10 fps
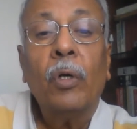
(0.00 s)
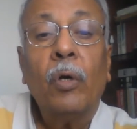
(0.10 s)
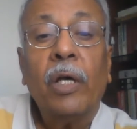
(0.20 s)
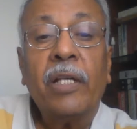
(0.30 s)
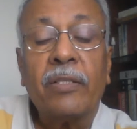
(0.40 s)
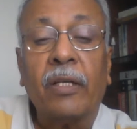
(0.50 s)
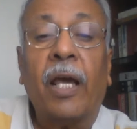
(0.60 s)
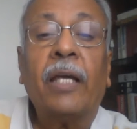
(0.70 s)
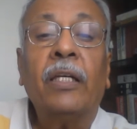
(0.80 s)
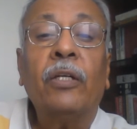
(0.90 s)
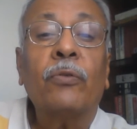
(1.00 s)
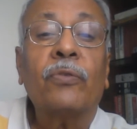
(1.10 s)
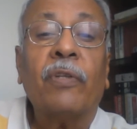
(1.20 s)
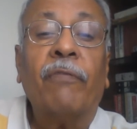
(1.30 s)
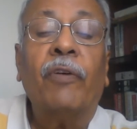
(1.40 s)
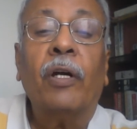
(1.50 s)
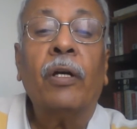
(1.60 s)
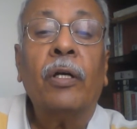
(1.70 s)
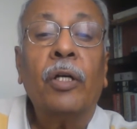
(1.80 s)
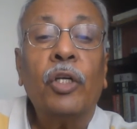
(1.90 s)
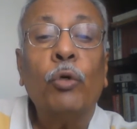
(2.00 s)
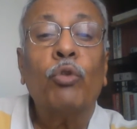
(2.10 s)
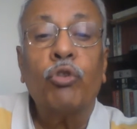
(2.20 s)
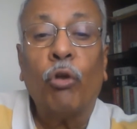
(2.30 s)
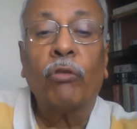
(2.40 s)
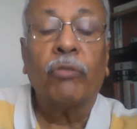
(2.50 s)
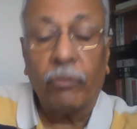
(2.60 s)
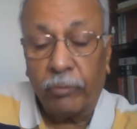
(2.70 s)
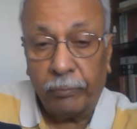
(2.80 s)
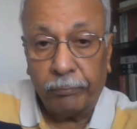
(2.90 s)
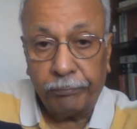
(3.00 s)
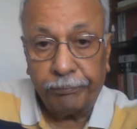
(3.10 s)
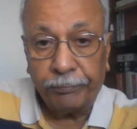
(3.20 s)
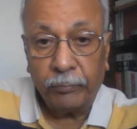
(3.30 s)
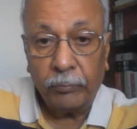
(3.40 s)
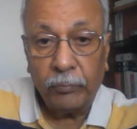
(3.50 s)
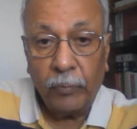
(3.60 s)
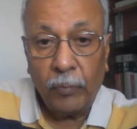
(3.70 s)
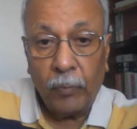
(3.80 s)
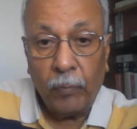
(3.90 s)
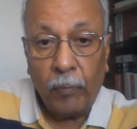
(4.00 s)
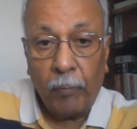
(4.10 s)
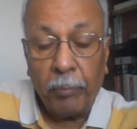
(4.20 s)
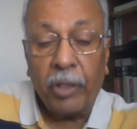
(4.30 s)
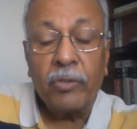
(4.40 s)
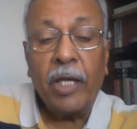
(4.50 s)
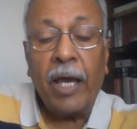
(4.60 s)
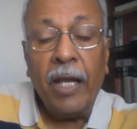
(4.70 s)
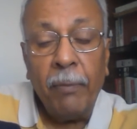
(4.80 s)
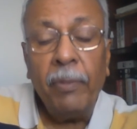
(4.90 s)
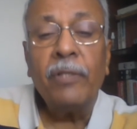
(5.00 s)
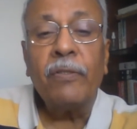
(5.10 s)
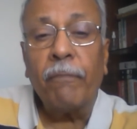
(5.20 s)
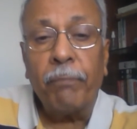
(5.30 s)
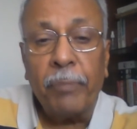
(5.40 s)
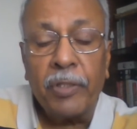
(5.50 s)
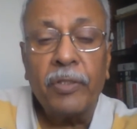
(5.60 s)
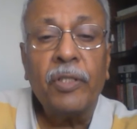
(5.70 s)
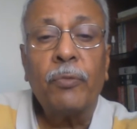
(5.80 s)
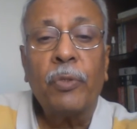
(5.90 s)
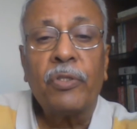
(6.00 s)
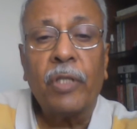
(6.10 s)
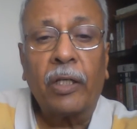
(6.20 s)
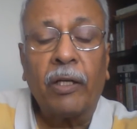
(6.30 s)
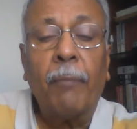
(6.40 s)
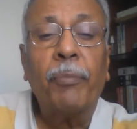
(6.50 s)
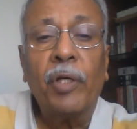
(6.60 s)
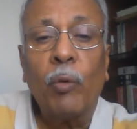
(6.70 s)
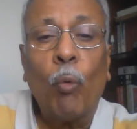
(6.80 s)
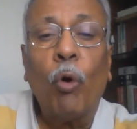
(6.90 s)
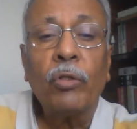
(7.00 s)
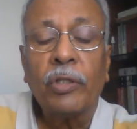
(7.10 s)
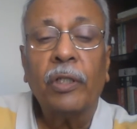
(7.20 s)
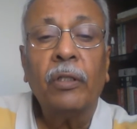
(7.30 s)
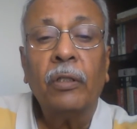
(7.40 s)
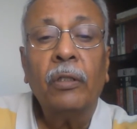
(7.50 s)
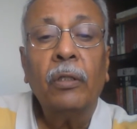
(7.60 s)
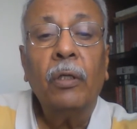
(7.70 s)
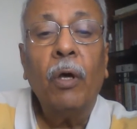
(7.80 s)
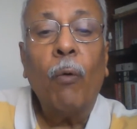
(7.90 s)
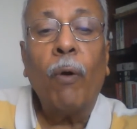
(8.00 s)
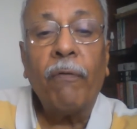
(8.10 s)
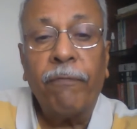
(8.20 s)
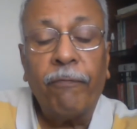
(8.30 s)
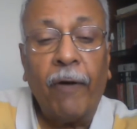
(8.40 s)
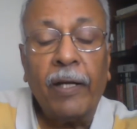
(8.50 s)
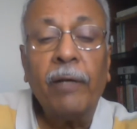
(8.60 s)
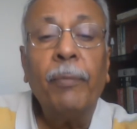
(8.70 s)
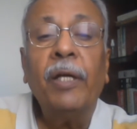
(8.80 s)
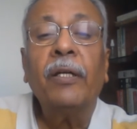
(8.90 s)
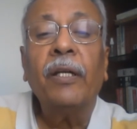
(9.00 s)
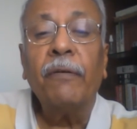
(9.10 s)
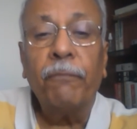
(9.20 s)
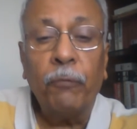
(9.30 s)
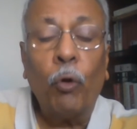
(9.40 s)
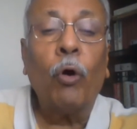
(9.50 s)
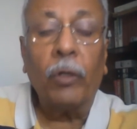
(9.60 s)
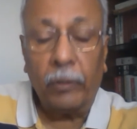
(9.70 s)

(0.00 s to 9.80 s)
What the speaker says: is likely to suffer huge losses, because the elements of business which that company was in were fundamentally flawed.